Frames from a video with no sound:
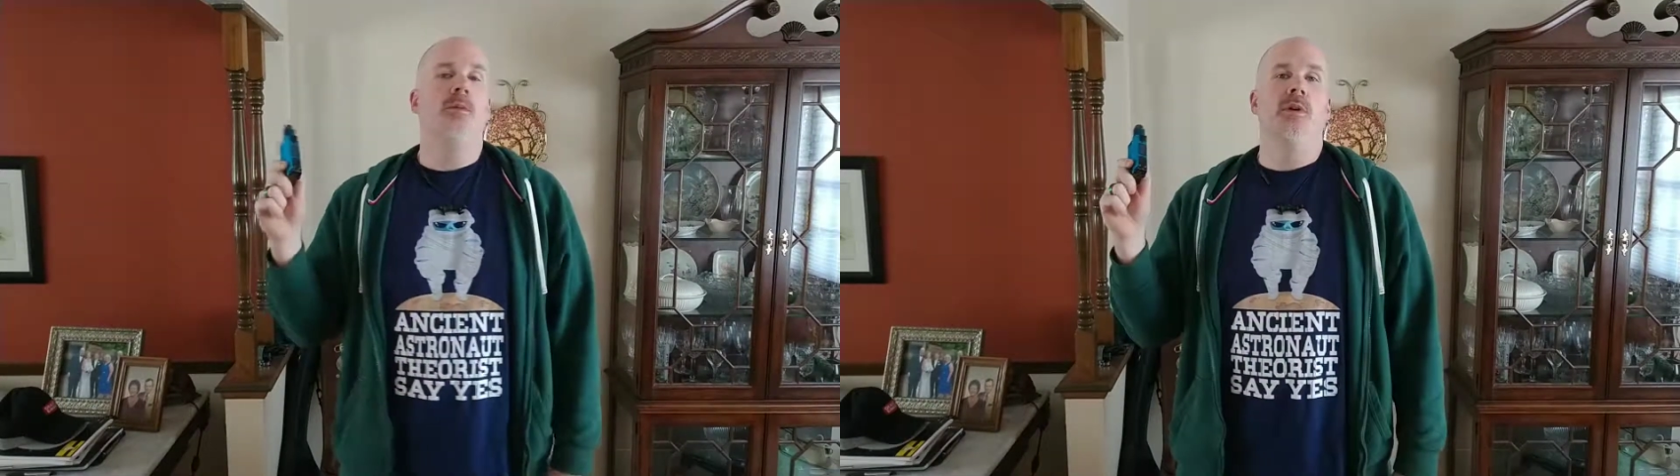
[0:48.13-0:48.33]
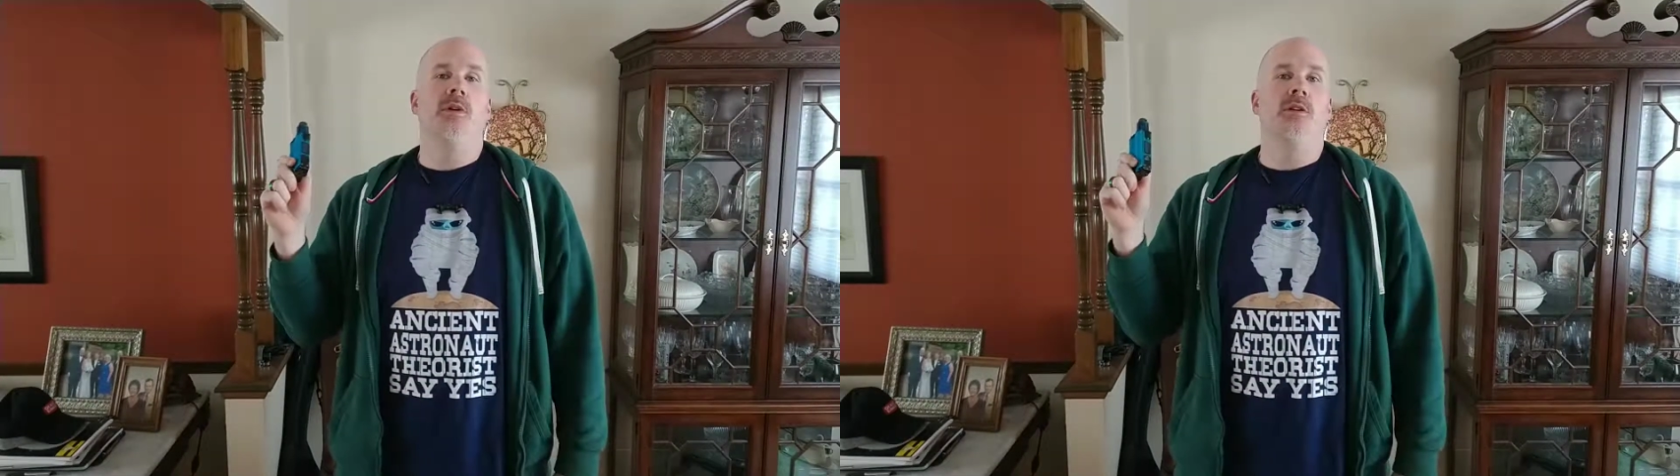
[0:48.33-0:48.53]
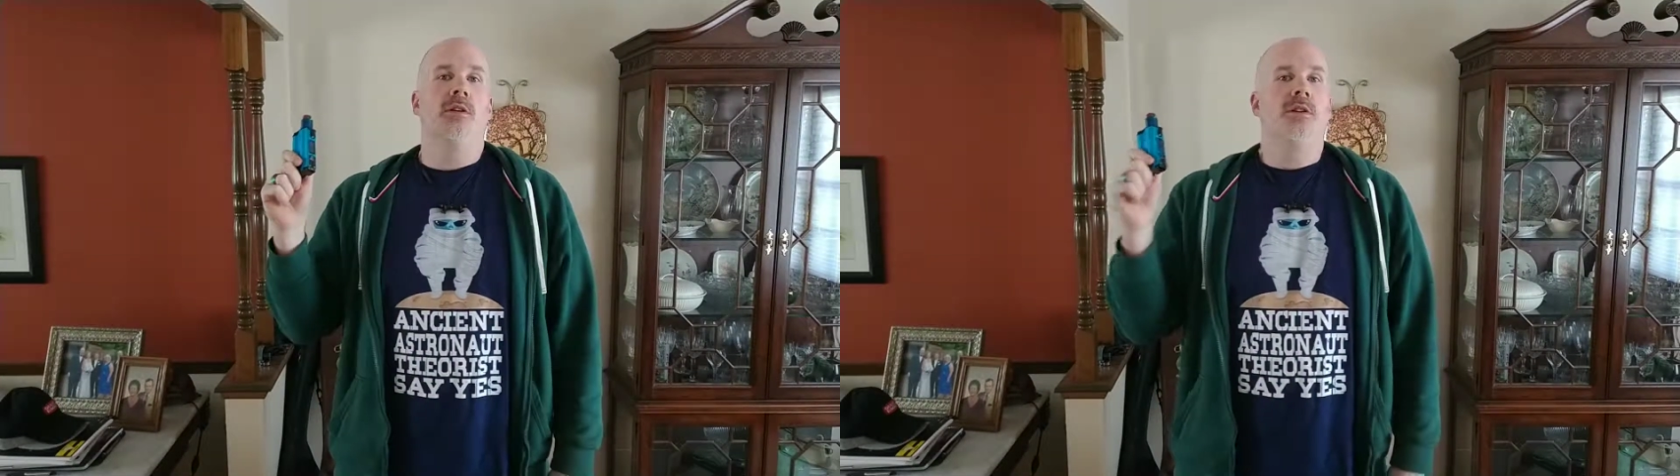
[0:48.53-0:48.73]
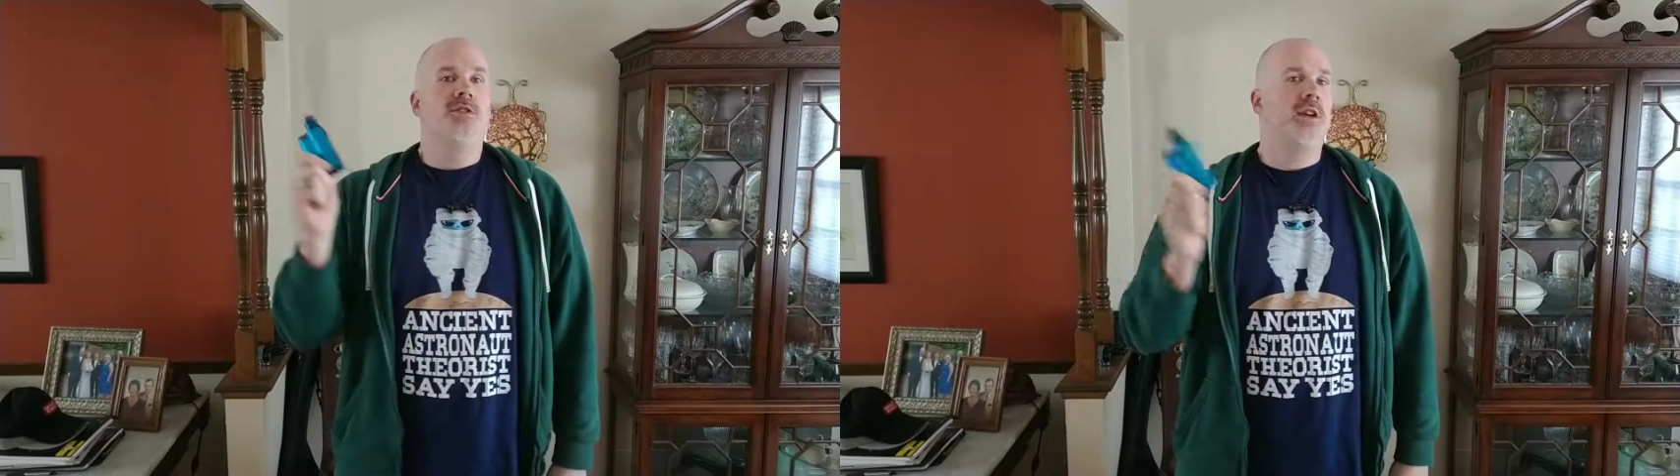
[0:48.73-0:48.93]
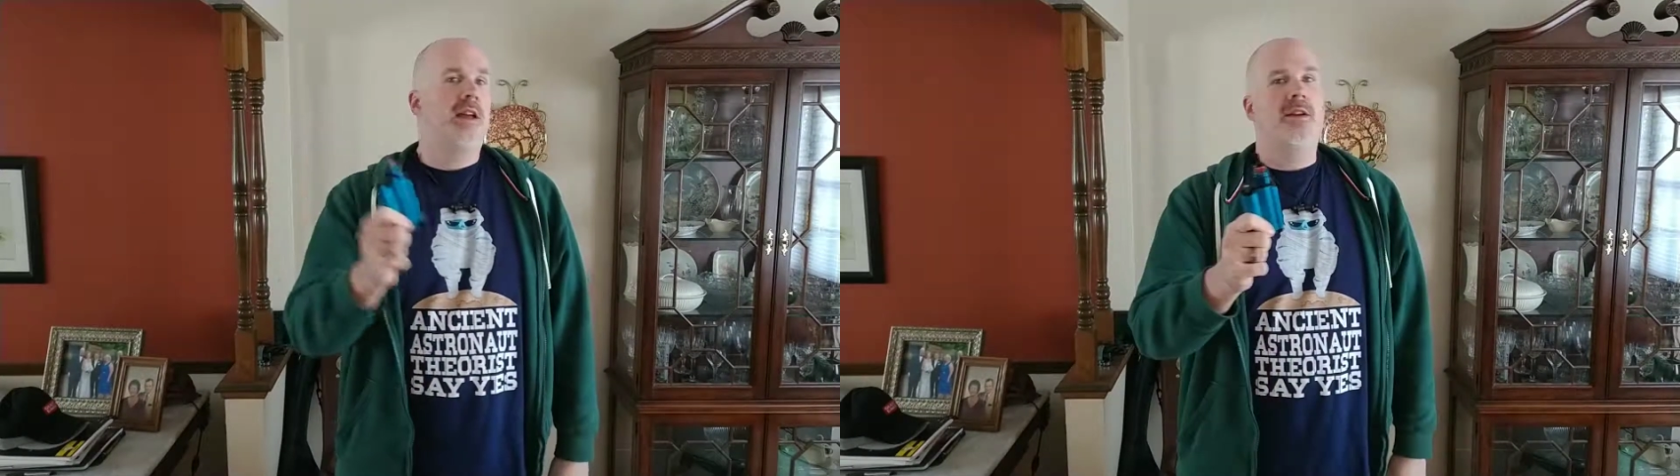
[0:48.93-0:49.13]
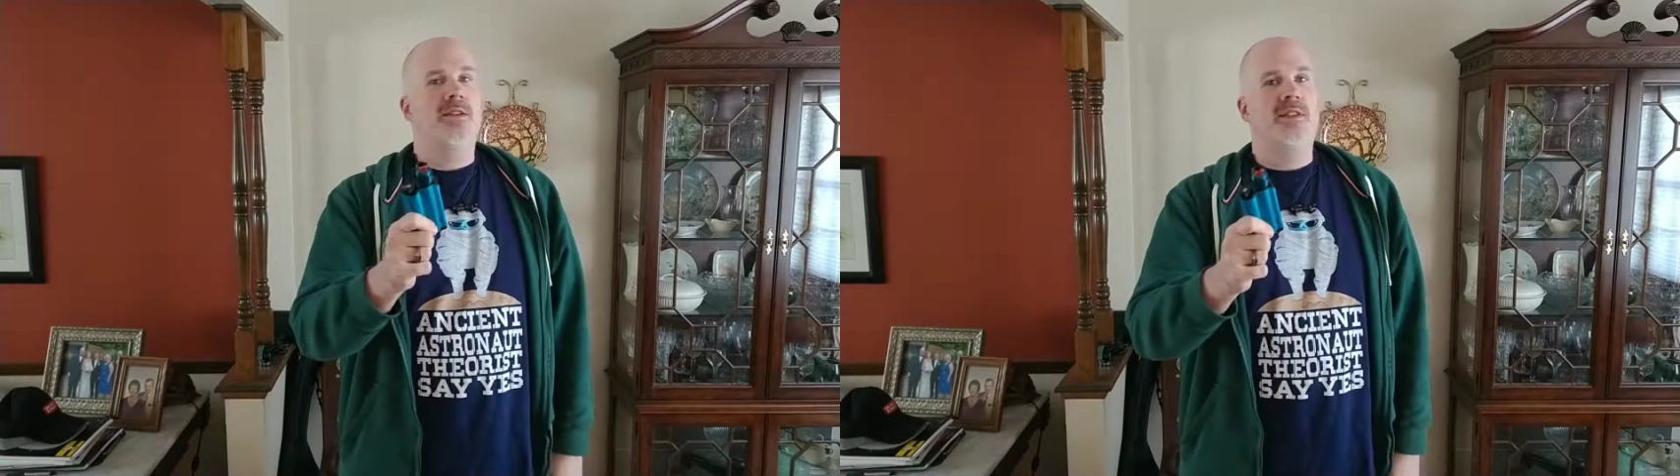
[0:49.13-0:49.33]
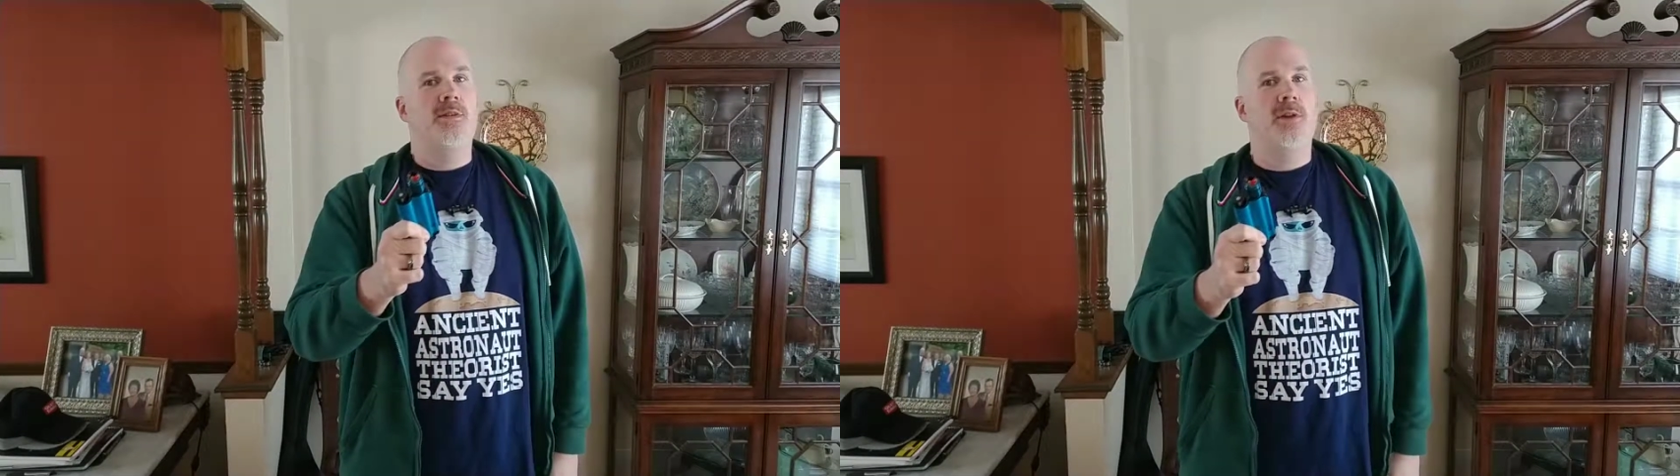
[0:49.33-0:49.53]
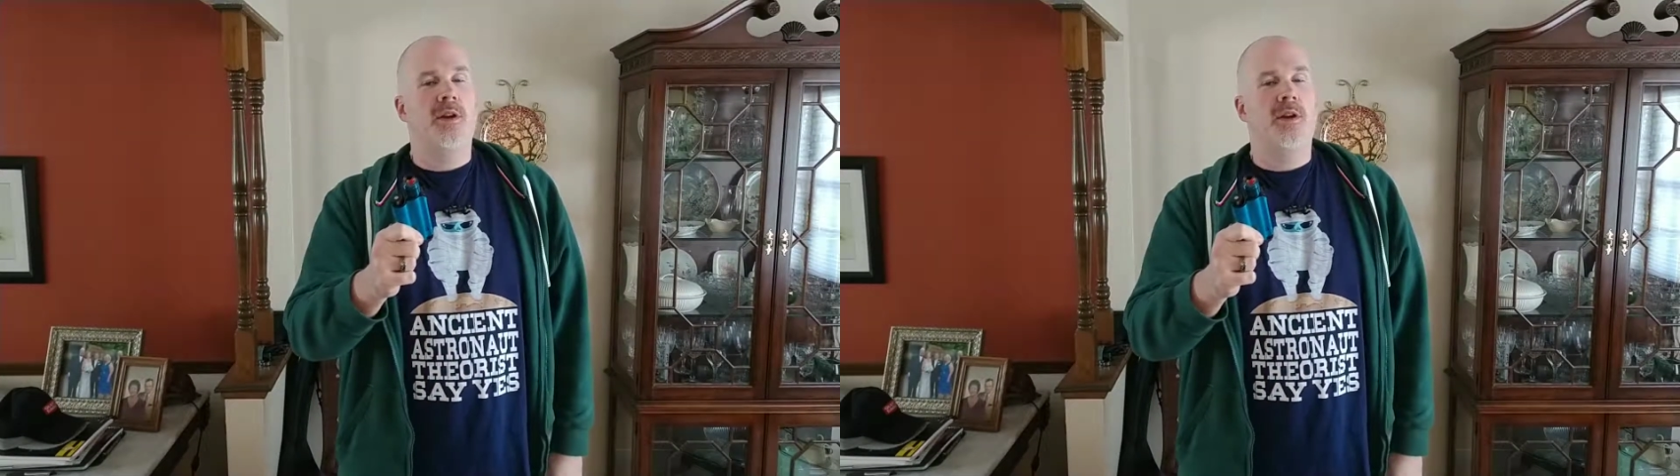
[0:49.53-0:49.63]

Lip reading: We'll check out and see what